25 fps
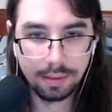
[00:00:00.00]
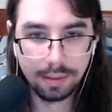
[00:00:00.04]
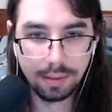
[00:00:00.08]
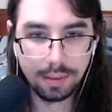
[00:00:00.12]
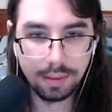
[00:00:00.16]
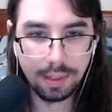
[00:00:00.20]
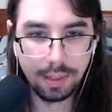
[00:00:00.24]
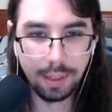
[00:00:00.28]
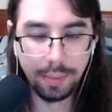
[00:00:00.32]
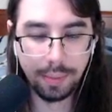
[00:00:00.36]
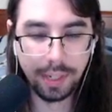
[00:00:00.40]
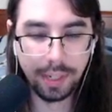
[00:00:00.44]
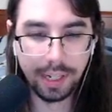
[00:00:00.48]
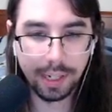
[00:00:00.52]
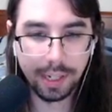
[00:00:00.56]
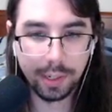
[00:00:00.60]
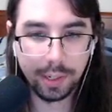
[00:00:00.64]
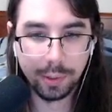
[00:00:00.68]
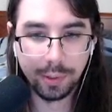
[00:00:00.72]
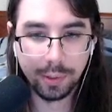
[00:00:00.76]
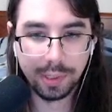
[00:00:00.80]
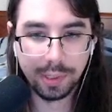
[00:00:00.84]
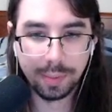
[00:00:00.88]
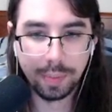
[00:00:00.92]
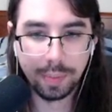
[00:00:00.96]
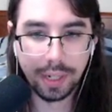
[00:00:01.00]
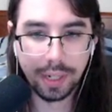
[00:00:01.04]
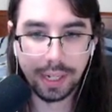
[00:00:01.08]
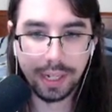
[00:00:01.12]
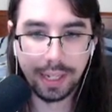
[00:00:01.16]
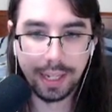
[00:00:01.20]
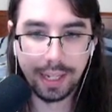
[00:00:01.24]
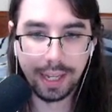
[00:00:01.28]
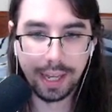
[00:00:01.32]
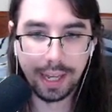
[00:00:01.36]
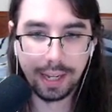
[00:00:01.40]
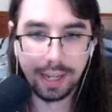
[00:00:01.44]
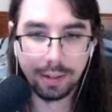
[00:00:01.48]
I mean, Echo was
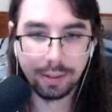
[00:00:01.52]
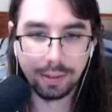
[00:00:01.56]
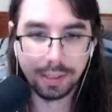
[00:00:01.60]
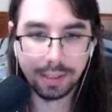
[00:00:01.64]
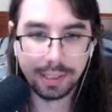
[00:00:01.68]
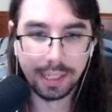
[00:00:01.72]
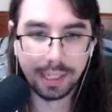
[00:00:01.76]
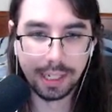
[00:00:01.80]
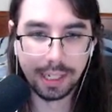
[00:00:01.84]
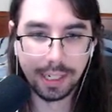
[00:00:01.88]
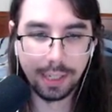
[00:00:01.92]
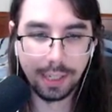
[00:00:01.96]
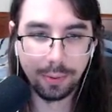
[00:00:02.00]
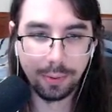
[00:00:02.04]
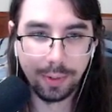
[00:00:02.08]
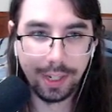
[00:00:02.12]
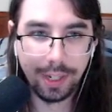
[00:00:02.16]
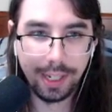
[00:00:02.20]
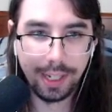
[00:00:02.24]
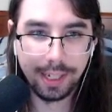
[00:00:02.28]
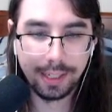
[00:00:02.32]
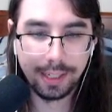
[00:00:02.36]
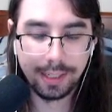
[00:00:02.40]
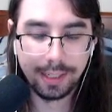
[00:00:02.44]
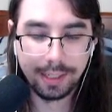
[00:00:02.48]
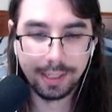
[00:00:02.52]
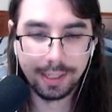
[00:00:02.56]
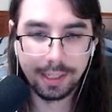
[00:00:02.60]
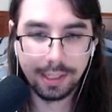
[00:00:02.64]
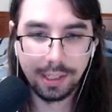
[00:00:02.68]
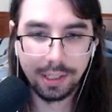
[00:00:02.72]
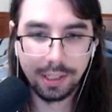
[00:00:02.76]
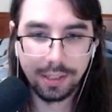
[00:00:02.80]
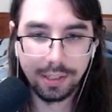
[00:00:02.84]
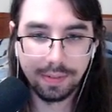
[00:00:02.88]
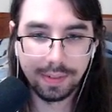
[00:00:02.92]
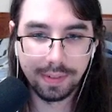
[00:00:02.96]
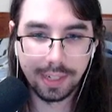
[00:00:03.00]
buying owls anyway. Here
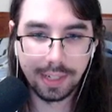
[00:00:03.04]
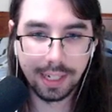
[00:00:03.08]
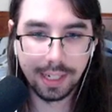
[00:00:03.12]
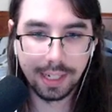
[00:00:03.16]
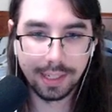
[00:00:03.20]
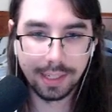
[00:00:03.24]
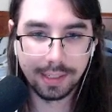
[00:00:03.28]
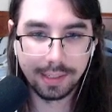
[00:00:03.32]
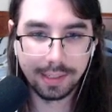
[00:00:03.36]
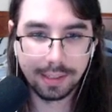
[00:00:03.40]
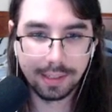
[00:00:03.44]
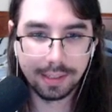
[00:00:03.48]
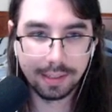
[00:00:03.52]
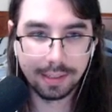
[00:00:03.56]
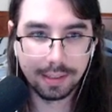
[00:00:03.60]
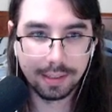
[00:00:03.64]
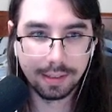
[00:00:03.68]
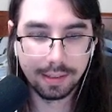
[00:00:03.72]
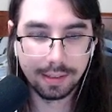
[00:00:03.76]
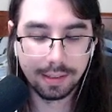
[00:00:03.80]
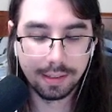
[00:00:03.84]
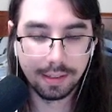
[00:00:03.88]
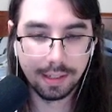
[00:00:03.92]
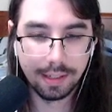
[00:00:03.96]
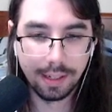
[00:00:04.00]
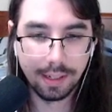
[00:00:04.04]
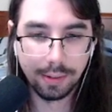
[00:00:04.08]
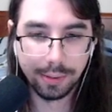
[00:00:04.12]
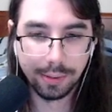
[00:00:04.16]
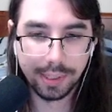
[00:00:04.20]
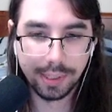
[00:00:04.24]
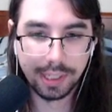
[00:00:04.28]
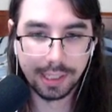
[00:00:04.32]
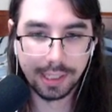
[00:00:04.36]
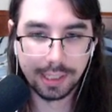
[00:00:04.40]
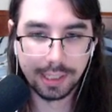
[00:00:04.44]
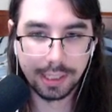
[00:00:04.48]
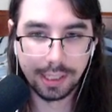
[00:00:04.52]
you've got, I was
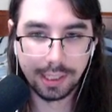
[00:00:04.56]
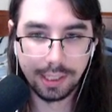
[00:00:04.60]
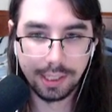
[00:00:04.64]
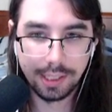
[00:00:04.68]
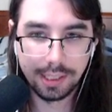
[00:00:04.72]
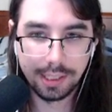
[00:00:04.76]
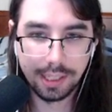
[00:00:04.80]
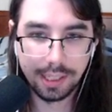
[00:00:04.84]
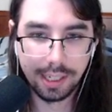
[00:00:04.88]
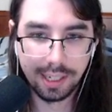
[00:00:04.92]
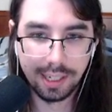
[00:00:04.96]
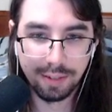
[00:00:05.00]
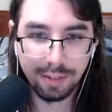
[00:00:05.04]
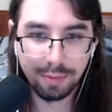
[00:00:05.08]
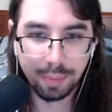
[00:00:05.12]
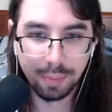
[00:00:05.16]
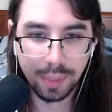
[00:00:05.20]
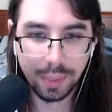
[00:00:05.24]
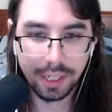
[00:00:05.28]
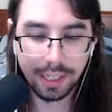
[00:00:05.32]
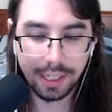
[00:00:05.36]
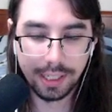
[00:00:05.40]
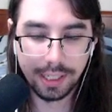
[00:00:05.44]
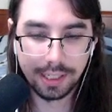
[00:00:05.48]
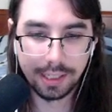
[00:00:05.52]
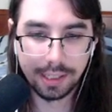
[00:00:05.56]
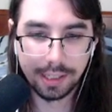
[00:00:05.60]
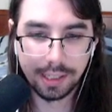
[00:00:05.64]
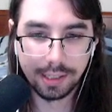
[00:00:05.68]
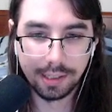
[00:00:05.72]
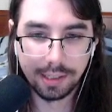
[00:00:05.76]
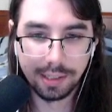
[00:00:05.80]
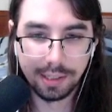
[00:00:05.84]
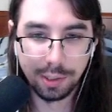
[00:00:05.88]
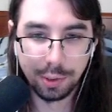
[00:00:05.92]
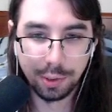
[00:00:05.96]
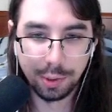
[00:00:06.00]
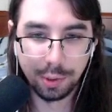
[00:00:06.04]
going to say, just enough money to
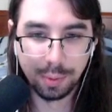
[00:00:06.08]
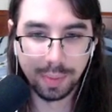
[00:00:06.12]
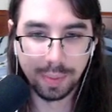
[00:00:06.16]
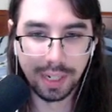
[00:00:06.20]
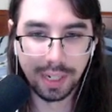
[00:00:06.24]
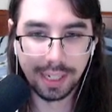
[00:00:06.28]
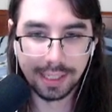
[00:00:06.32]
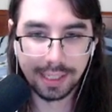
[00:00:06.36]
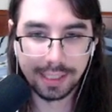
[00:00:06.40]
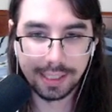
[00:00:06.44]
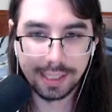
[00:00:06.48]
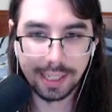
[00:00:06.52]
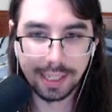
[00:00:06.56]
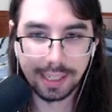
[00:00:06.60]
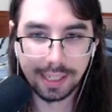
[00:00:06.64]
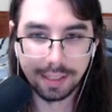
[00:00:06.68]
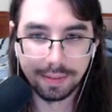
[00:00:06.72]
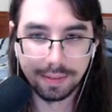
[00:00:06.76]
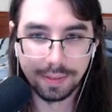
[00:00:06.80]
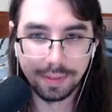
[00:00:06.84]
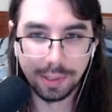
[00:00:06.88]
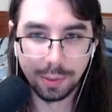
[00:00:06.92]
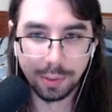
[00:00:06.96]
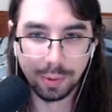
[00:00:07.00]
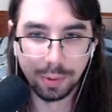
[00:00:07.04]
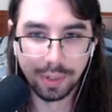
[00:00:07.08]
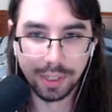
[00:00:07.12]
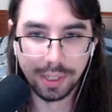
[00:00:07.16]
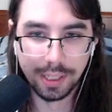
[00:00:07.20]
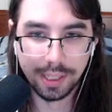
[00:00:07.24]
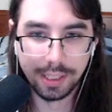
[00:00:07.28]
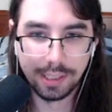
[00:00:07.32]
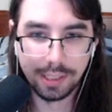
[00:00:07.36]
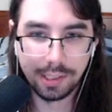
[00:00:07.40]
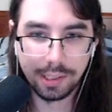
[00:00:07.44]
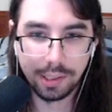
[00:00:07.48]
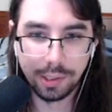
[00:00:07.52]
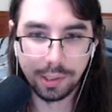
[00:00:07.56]
do a buy sell if you
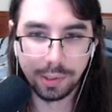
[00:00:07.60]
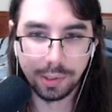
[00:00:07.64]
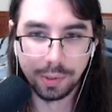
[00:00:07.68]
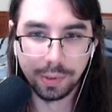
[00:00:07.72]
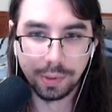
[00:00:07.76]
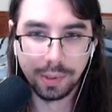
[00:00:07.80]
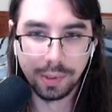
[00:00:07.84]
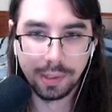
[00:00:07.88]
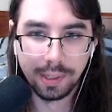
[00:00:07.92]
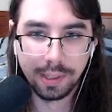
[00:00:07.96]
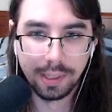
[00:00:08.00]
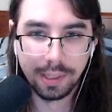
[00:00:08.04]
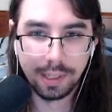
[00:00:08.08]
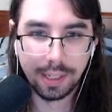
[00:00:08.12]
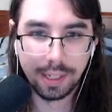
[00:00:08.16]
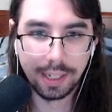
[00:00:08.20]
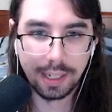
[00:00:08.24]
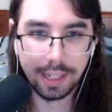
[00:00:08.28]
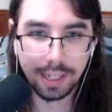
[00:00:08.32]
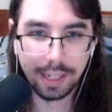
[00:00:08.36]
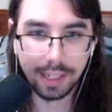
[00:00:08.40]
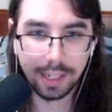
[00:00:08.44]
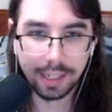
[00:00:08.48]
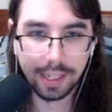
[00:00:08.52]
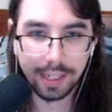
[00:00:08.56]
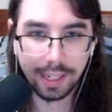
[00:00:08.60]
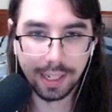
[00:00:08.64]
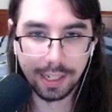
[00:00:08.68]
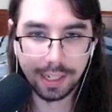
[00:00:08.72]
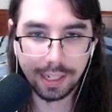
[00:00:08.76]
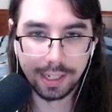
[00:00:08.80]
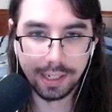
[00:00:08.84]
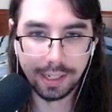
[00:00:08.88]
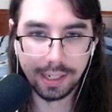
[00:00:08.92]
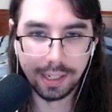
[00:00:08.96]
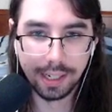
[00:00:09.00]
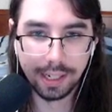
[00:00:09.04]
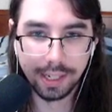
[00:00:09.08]
wanted to get
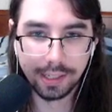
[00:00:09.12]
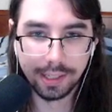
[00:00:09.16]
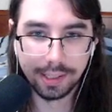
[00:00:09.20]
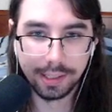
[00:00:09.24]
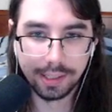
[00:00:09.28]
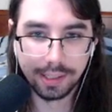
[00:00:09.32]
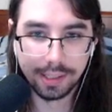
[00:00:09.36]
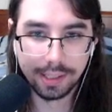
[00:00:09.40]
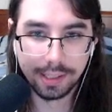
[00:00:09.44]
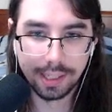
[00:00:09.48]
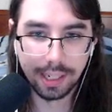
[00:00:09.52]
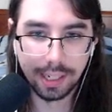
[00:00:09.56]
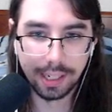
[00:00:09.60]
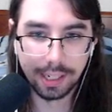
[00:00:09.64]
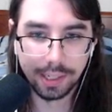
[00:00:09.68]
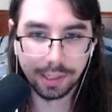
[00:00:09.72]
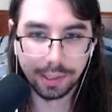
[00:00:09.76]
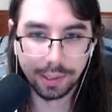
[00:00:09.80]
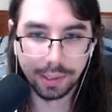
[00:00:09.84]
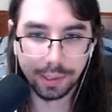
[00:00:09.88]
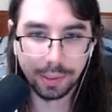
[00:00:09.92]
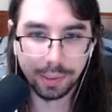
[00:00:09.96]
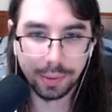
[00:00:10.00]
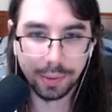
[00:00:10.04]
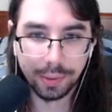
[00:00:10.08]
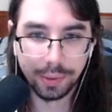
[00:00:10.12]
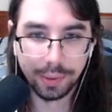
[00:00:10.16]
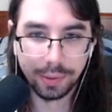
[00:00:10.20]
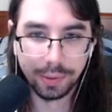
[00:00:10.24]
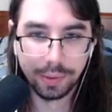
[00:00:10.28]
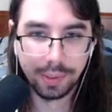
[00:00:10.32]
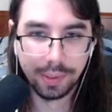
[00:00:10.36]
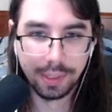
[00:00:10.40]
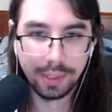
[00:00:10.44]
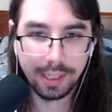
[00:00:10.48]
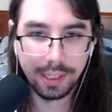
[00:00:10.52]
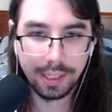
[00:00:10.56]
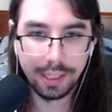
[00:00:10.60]
another cycle through.
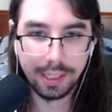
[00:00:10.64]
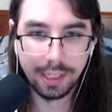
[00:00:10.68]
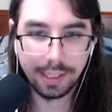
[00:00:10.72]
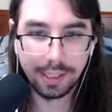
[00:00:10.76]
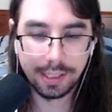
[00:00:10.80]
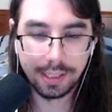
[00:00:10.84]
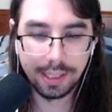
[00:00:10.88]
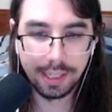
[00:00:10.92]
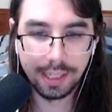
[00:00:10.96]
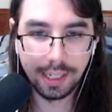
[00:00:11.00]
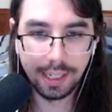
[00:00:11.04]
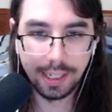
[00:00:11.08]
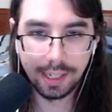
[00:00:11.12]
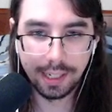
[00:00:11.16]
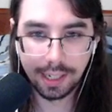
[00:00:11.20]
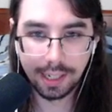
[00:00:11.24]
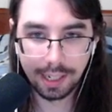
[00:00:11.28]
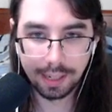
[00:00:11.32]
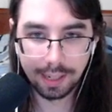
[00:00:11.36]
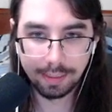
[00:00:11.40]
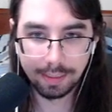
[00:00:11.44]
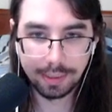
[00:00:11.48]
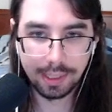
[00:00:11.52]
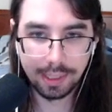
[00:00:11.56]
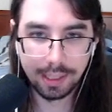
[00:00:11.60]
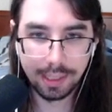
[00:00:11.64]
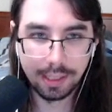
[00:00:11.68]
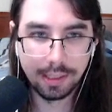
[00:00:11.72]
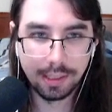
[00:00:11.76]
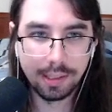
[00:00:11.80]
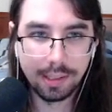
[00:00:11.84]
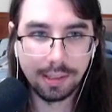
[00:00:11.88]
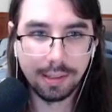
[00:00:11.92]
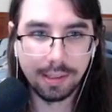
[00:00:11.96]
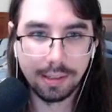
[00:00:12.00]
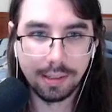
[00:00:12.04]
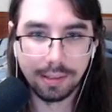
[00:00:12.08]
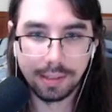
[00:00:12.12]
Instead, opting
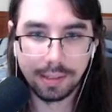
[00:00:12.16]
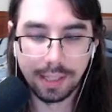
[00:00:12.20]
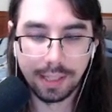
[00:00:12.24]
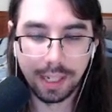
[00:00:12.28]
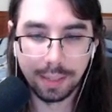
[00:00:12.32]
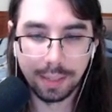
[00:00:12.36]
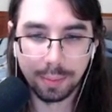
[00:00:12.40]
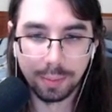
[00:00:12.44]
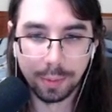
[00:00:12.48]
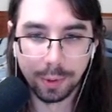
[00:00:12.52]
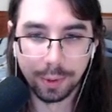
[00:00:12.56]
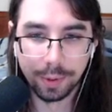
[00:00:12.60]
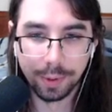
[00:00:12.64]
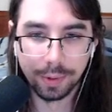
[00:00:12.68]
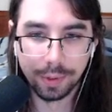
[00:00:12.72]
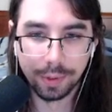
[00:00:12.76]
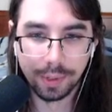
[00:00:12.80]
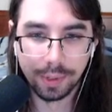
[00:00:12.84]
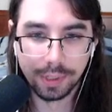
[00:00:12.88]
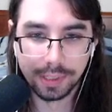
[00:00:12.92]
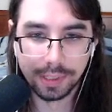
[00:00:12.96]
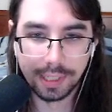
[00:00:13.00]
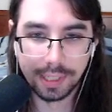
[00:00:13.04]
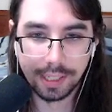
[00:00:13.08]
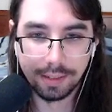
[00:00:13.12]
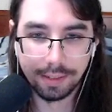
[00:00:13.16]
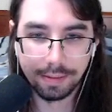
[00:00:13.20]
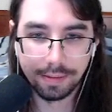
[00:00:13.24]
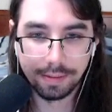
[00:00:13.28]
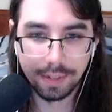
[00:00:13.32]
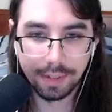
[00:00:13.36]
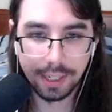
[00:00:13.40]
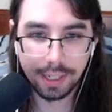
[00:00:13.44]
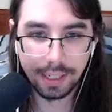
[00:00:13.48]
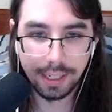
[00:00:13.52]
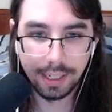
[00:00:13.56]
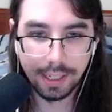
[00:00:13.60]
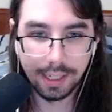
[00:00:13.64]
to take more rolls and
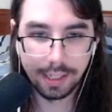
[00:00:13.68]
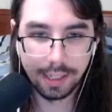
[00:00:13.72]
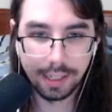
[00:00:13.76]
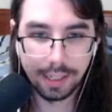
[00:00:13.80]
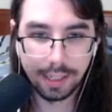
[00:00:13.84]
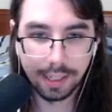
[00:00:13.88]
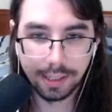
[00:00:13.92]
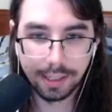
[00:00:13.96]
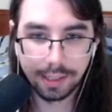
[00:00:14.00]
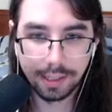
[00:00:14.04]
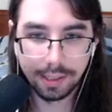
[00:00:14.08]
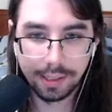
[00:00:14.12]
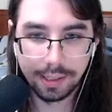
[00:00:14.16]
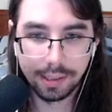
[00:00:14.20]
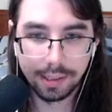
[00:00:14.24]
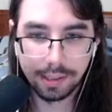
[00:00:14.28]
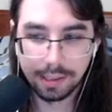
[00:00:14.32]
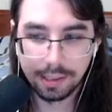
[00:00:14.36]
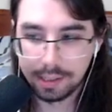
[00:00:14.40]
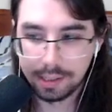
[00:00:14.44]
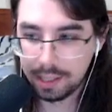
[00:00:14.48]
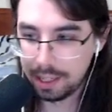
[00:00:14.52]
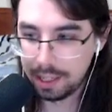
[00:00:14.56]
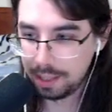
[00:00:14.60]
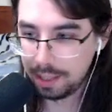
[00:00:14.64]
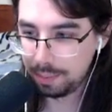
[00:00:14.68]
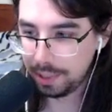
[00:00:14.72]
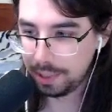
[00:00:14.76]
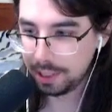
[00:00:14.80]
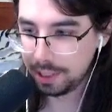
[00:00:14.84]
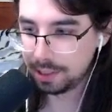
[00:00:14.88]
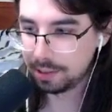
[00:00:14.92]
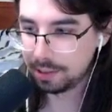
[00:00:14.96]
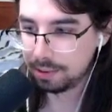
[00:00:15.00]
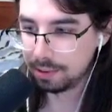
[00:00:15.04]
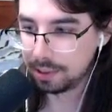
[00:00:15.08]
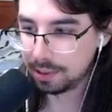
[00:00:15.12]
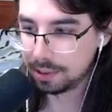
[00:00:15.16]
finding another Scampy
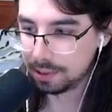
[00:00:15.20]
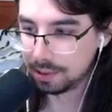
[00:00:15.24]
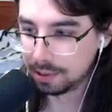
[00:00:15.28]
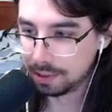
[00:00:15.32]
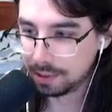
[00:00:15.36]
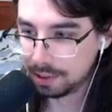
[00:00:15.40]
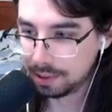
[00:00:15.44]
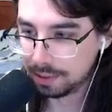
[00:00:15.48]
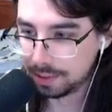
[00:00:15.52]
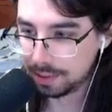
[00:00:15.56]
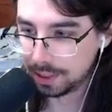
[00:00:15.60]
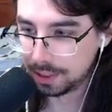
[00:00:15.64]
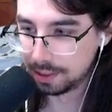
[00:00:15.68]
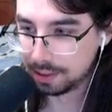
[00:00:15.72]
as a result of it.